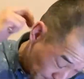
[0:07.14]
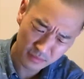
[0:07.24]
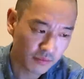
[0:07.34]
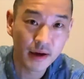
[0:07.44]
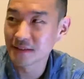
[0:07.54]

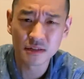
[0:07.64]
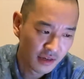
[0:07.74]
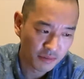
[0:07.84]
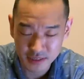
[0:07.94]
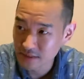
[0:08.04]
I've
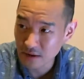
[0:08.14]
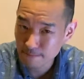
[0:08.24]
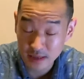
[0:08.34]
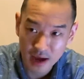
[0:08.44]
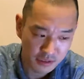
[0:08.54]
been doing
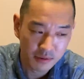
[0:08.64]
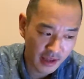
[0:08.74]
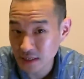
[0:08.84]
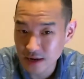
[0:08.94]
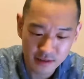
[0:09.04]

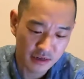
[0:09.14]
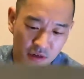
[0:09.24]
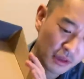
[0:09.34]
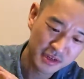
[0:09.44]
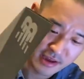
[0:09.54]
unboxings,
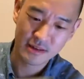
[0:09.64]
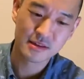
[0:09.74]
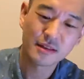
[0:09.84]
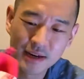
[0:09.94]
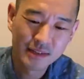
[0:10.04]
and I
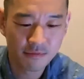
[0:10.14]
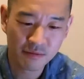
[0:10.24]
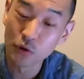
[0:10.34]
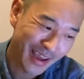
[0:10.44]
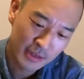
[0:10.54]
finally
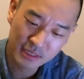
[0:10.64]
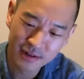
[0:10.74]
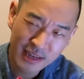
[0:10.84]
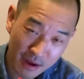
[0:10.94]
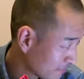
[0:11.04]
decided to step it
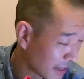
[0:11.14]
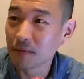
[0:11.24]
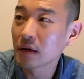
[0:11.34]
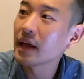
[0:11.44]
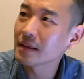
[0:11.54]
up
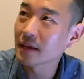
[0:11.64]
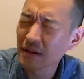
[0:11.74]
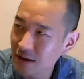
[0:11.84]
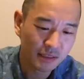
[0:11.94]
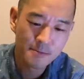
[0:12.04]
and
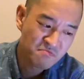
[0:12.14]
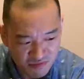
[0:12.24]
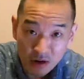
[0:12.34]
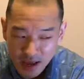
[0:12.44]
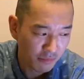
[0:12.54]
actually
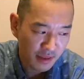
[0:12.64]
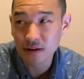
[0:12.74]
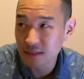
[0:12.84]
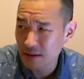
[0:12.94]
do a review.